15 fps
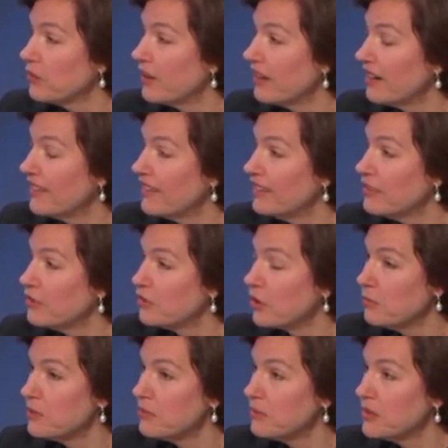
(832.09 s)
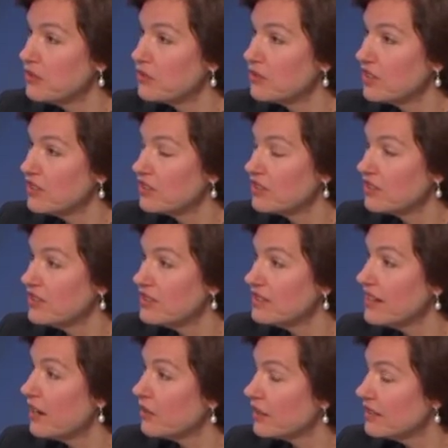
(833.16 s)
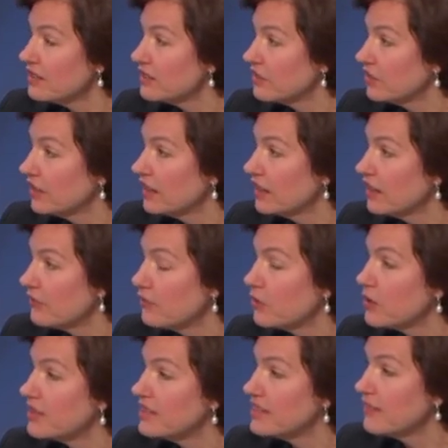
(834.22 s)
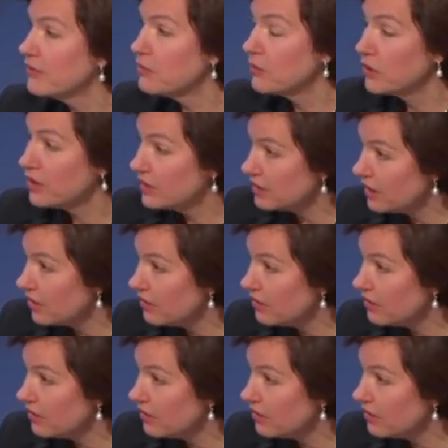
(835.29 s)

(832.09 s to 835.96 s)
that the Trump administration is now considering a $47 million